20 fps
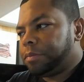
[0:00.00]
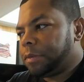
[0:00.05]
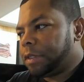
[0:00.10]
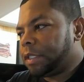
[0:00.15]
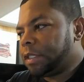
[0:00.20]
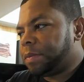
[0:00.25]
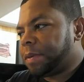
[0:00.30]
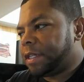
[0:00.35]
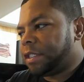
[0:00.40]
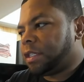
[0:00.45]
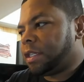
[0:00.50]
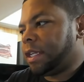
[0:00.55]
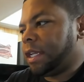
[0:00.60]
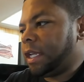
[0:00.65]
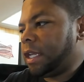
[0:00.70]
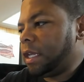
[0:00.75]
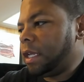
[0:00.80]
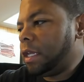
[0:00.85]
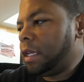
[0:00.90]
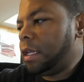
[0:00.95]

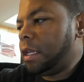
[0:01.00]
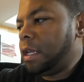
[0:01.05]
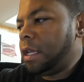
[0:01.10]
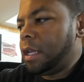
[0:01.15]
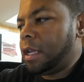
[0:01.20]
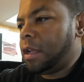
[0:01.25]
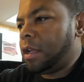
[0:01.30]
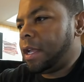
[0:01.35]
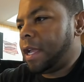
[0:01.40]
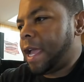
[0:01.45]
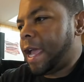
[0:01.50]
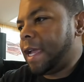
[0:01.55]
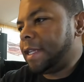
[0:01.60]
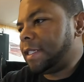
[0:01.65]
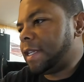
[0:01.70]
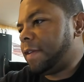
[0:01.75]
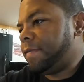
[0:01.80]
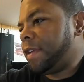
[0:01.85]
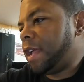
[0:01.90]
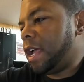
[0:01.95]
Especially
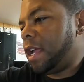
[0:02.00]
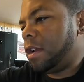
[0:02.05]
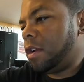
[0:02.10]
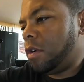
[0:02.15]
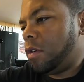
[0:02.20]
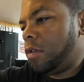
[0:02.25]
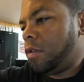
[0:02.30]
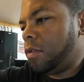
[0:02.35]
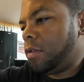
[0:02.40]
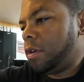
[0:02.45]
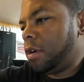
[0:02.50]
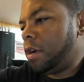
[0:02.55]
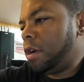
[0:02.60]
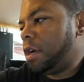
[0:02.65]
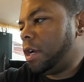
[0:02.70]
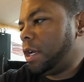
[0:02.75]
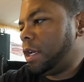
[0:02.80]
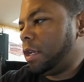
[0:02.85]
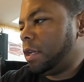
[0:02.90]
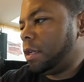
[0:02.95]
as I've gotten
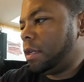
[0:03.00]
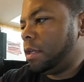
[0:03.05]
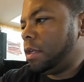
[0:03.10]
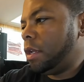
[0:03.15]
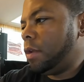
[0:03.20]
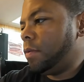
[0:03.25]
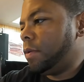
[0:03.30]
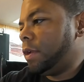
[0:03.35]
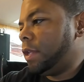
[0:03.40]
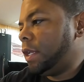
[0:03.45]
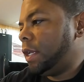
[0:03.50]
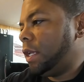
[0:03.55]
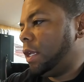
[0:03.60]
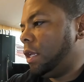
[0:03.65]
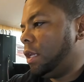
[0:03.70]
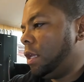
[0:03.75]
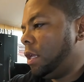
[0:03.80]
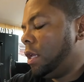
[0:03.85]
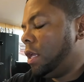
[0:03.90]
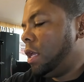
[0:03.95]
older, and
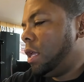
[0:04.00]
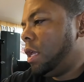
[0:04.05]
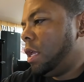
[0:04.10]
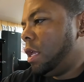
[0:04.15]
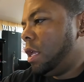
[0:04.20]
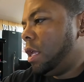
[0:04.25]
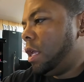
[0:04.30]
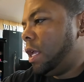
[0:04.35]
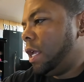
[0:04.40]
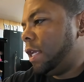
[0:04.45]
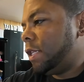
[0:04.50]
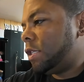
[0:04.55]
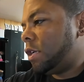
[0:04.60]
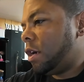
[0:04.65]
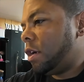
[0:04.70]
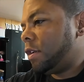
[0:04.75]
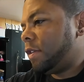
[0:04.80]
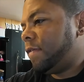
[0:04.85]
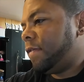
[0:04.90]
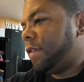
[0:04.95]
it's
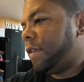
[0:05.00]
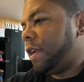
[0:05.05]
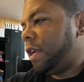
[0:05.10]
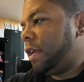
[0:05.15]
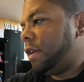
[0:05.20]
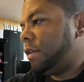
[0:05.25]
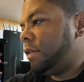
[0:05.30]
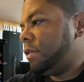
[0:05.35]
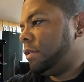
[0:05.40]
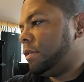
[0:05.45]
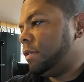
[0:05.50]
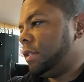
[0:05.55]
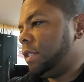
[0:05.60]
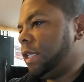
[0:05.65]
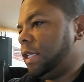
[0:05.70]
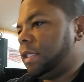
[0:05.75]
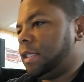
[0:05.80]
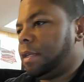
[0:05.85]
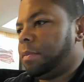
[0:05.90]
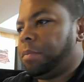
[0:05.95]
hard to find
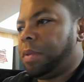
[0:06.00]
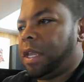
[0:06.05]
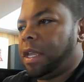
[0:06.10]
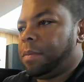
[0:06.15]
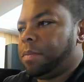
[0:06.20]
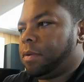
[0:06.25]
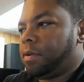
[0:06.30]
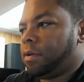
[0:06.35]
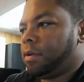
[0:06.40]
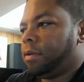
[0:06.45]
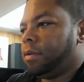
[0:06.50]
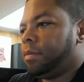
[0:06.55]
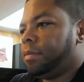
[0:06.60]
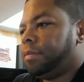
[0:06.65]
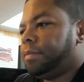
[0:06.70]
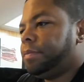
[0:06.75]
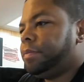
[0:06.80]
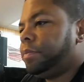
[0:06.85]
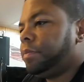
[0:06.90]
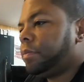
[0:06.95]
decent people.
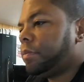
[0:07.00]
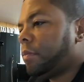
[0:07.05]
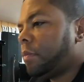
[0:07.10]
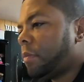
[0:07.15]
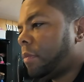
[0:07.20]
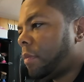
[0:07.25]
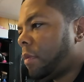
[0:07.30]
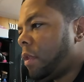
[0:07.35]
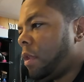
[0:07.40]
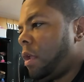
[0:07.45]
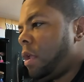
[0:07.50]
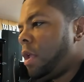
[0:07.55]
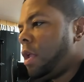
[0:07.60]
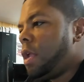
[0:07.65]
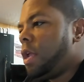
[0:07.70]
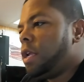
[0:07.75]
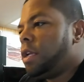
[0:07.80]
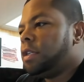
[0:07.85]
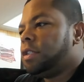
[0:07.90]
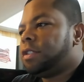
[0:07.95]

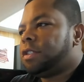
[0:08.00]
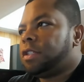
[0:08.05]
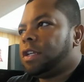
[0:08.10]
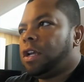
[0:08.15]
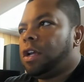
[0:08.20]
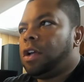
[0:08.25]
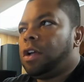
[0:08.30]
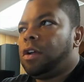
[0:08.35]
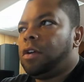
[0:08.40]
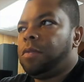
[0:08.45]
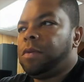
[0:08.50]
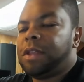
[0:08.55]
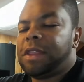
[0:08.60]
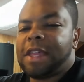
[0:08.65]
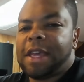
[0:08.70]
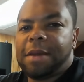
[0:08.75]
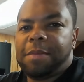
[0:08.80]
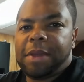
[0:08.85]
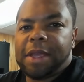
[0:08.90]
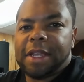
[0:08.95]
So with
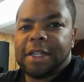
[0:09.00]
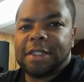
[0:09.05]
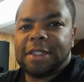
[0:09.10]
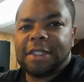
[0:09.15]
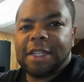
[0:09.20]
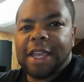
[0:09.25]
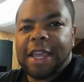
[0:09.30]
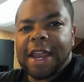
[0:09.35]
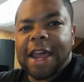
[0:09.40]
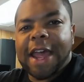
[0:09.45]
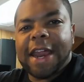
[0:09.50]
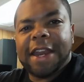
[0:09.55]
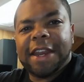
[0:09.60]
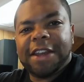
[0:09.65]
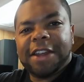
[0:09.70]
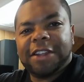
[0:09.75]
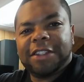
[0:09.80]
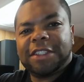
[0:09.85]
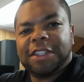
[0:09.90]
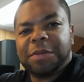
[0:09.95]
that being said, I didn't
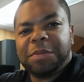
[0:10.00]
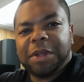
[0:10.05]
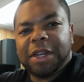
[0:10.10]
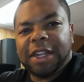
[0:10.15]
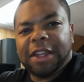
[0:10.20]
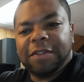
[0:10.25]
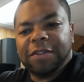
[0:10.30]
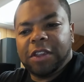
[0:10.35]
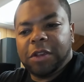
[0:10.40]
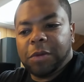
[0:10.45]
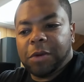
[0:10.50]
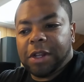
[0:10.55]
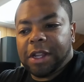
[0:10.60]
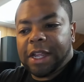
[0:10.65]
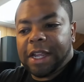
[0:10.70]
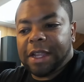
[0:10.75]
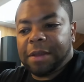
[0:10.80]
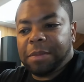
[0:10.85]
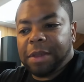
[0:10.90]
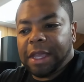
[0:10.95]
know so many of you were
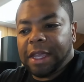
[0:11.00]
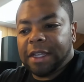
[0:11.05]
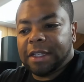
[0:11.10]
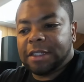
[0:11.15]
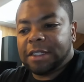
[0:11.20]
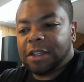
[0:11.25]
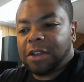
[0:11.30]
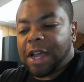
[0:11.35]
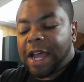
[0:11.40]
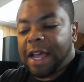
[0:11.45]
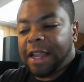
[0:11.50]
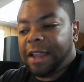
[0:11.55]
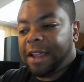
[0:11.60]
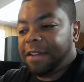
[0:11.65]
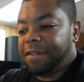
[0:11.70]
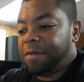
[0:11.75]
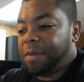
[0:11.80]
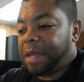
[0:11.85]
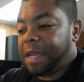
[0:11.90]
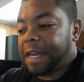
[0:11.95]
like me. So I
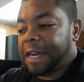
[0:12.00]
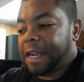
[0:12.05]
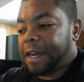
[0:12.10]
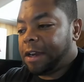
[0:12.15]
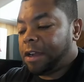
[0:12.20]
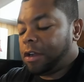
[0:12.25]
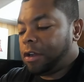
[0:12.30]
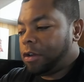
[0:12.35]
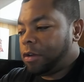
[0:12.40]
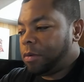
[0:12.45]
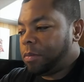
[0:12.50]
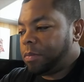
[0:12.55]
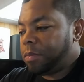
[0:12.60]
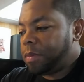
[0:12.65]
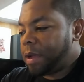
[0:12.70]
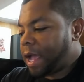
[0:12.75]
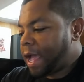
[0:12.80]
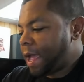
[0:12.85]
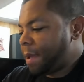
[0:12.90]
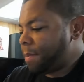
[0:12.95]
love being at
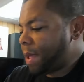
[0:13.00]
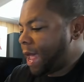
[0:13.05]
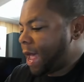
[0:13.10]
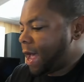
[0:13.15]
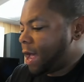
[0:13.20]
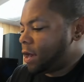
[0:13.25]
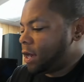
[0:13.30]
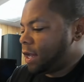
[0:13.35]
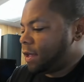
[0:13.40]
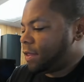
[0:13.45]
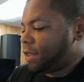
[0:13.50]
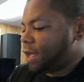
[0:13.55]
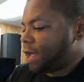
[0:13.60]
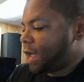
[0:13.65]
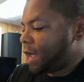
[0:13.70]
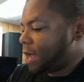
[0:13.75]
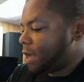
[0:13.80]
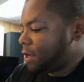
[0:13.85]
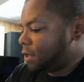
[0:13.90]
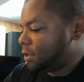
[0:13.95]
home. I'm out of the
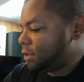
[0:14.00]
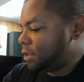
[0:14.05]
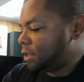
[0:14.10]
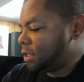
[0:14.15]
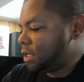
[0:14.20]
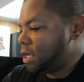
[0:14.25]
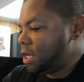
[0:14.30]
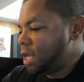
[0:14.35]
house